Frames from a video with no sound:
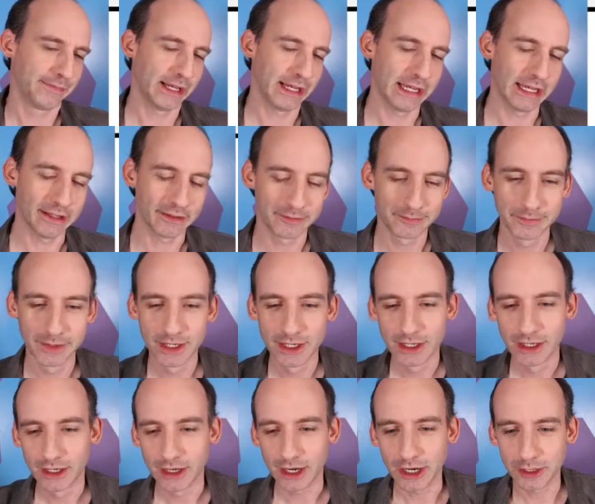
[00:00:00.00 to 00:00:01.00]
I guess.
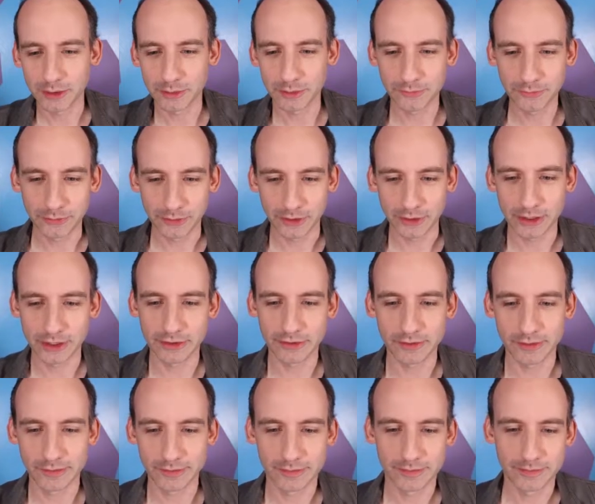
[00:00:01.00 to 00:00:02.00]
Hardwood
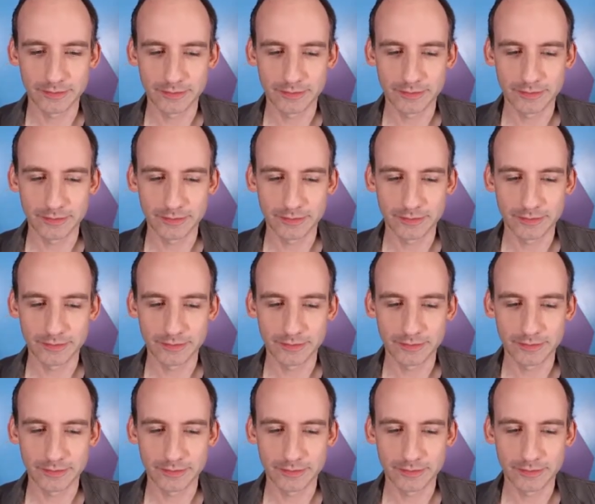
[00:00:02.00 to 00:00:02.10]
floors,